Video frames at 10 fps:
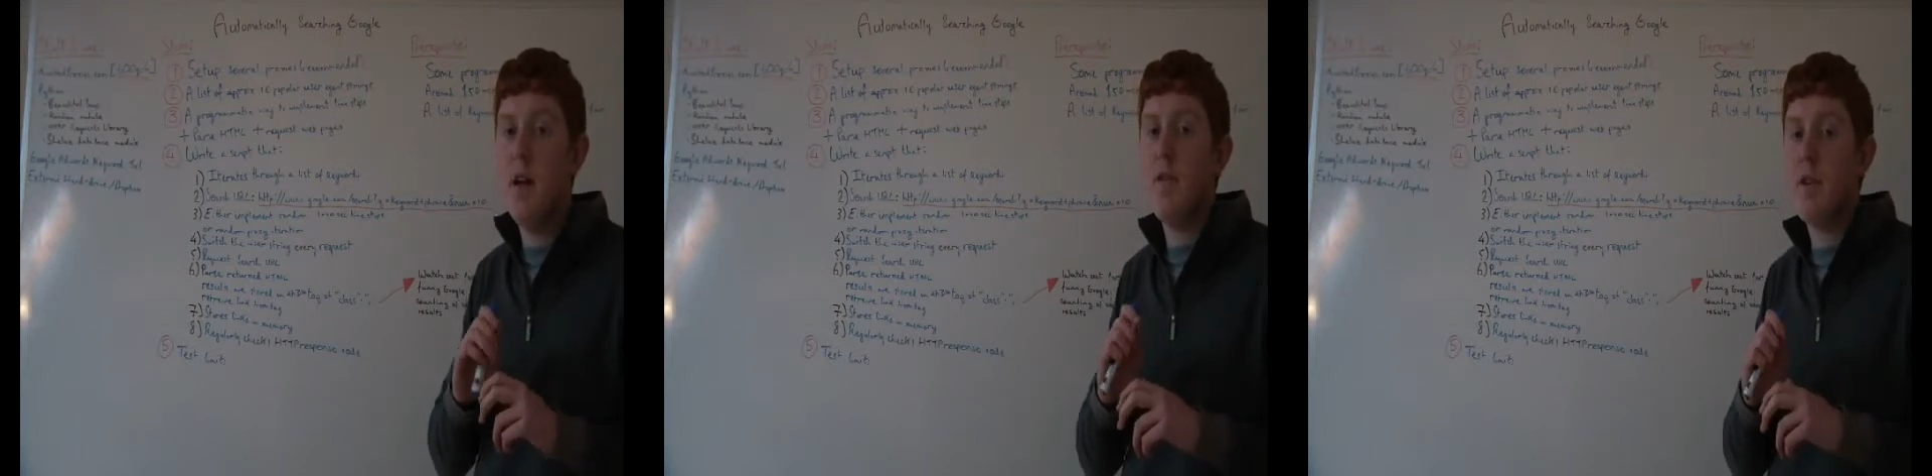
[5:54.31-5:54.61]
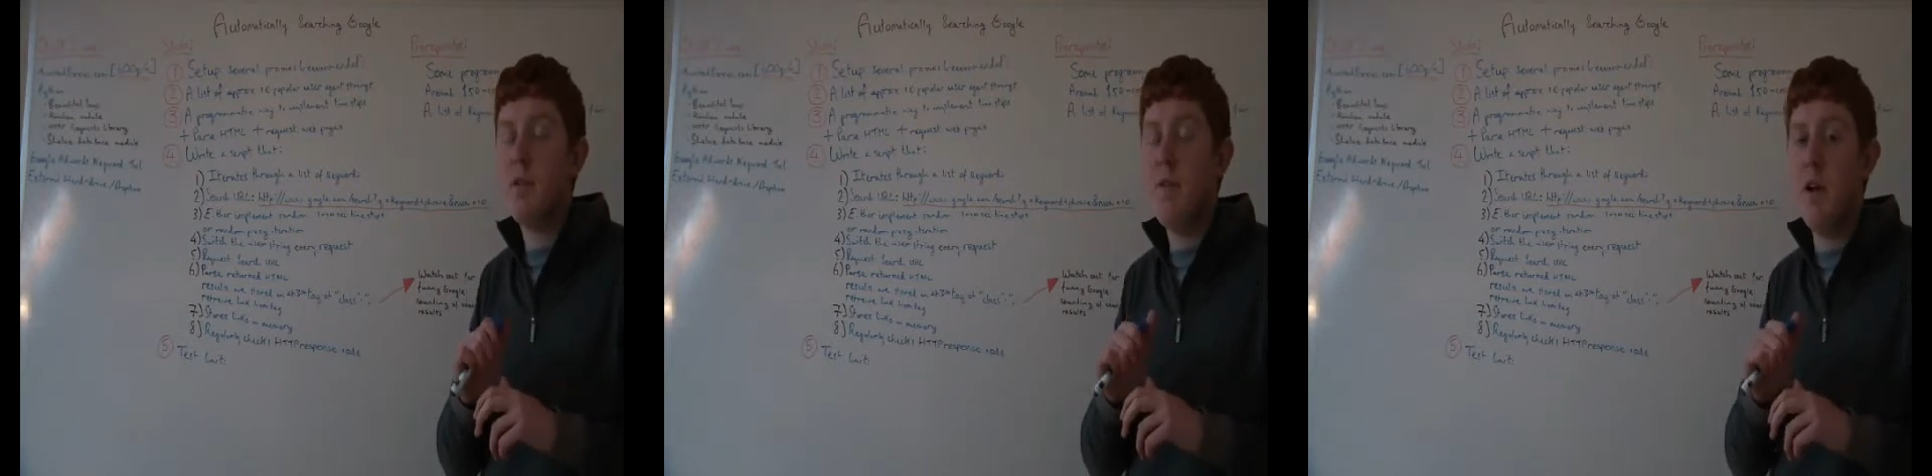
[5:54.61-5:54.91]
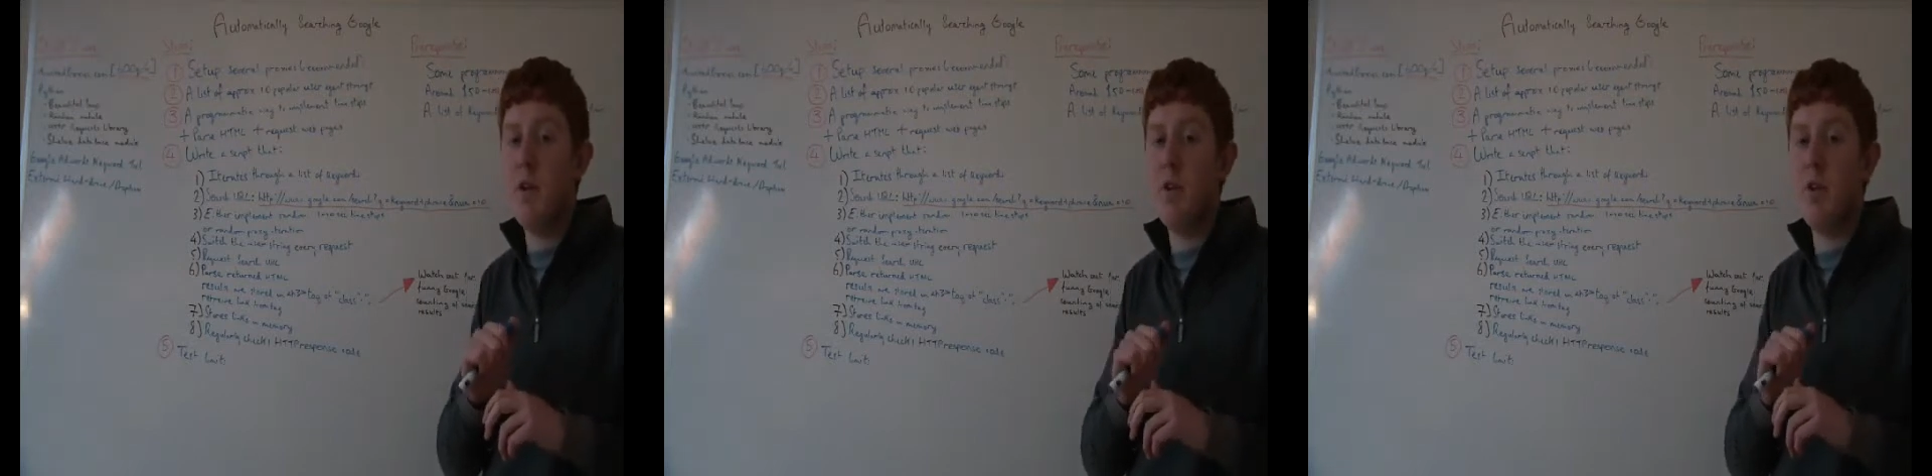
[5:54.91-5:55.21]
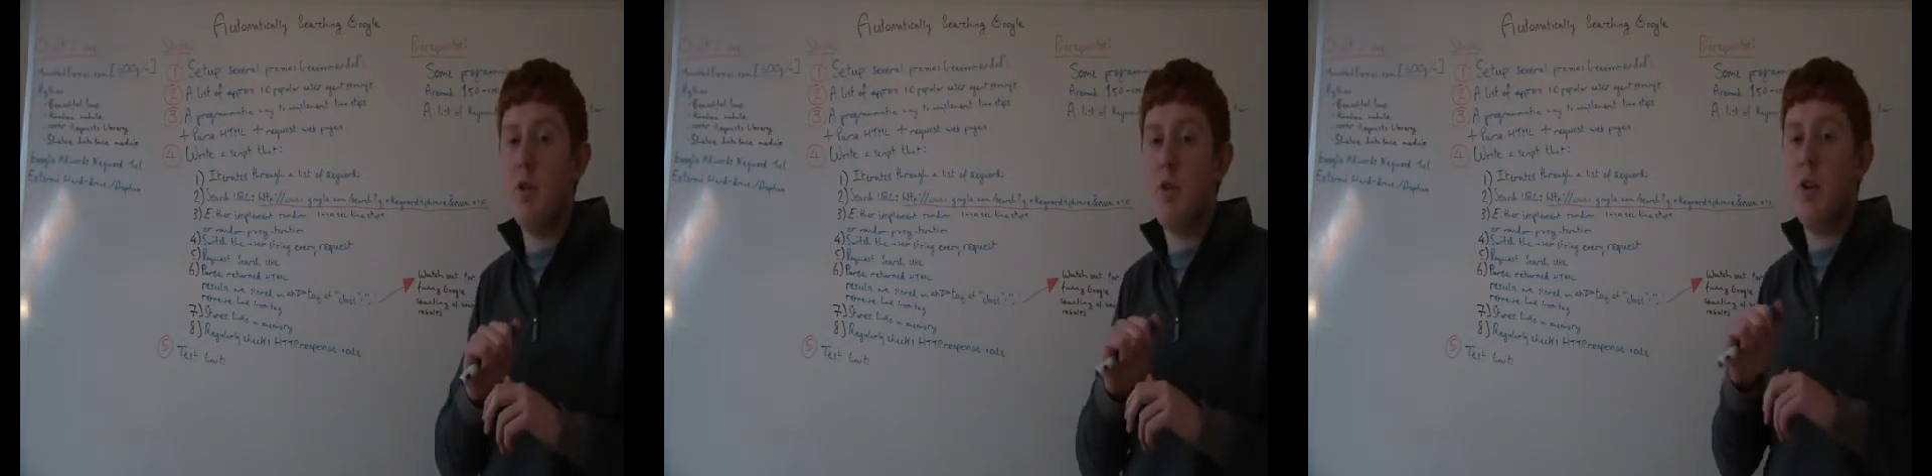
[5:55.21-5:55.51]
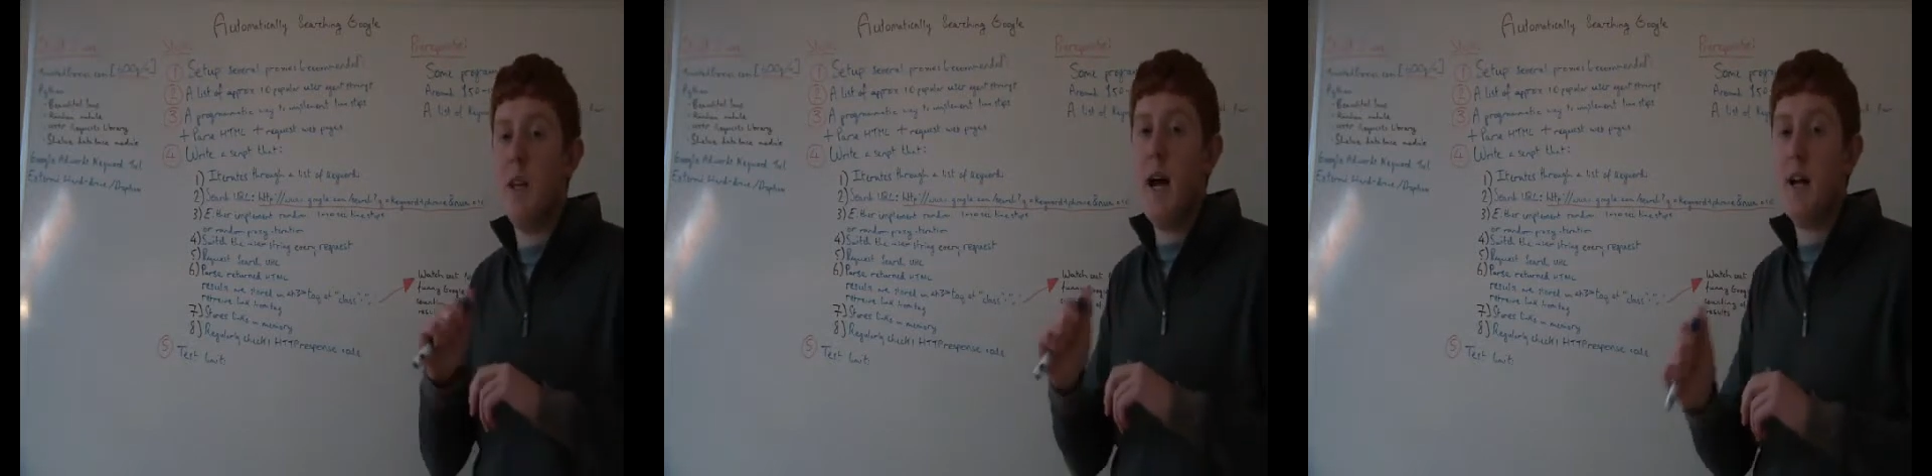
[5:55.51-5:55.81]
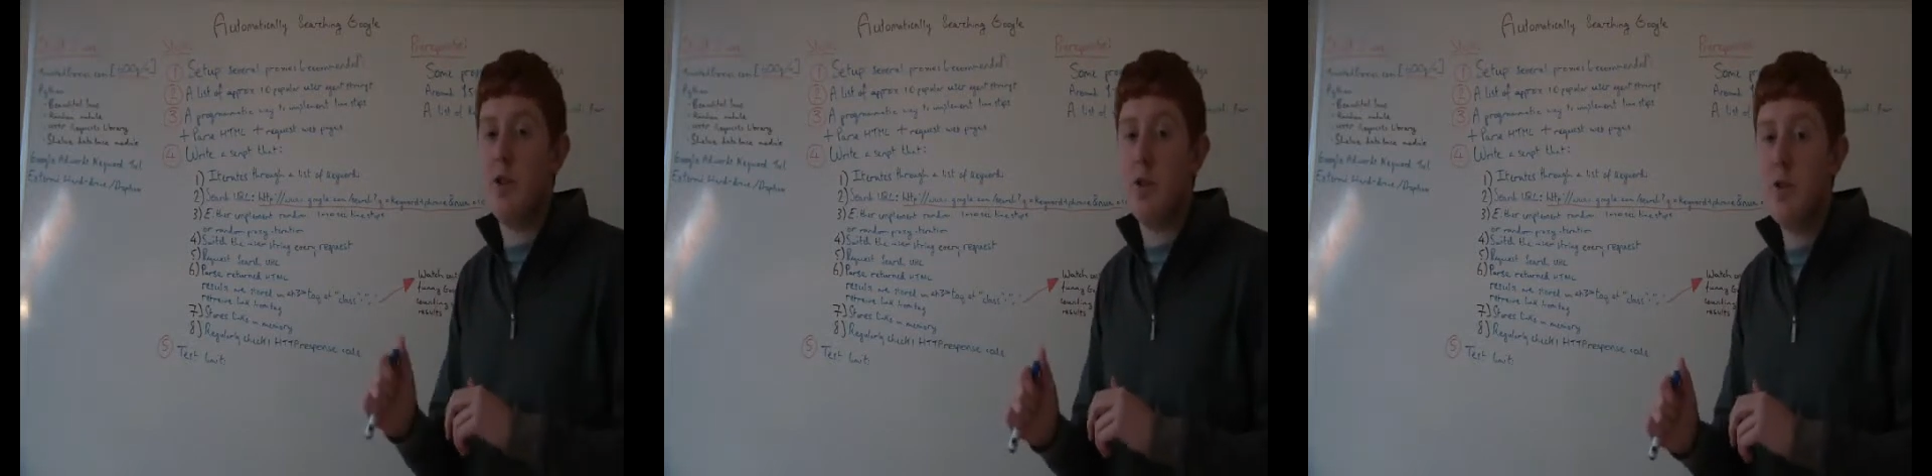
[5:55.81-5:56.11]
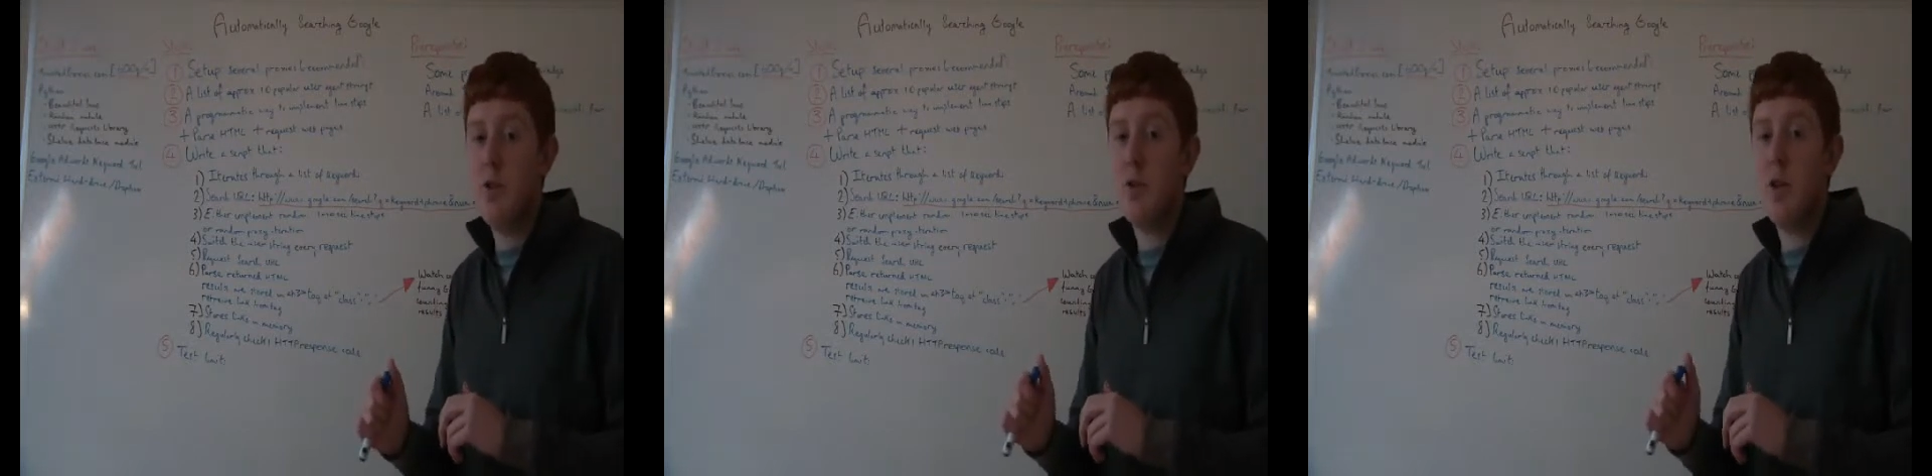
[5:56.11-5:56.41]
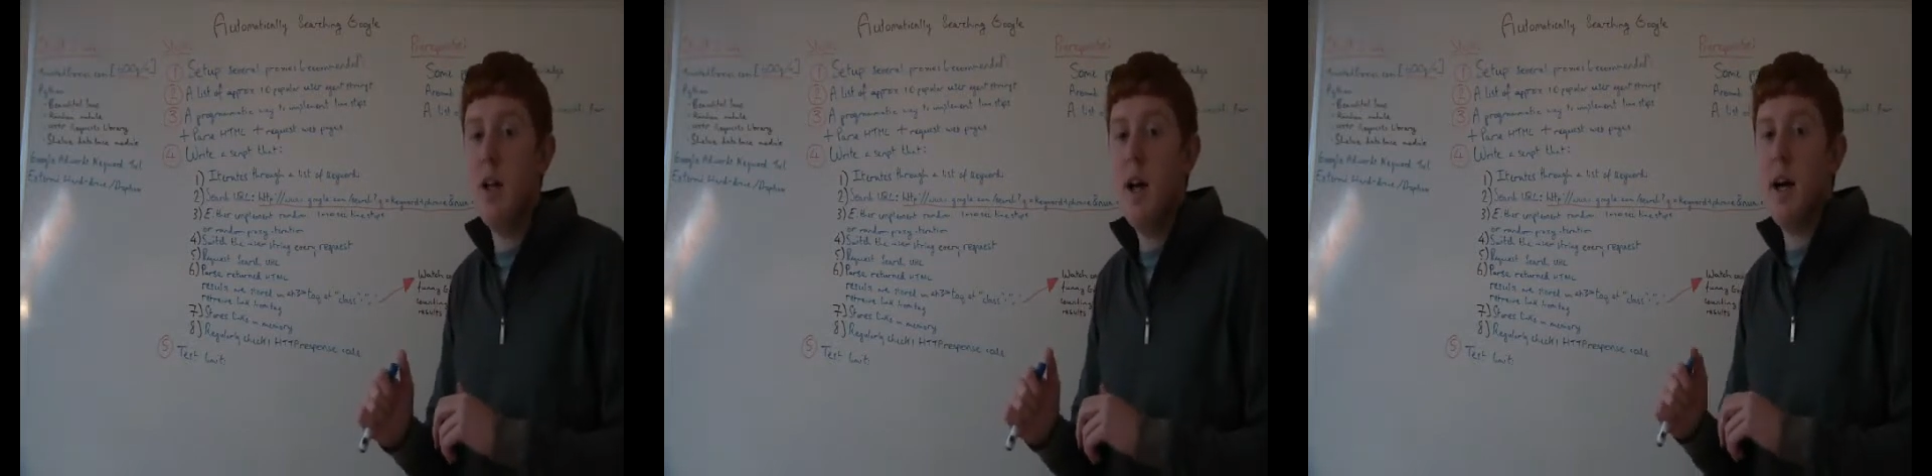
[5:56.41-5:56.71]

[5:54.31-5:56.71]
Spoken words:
first of all it could look unnatural to Google,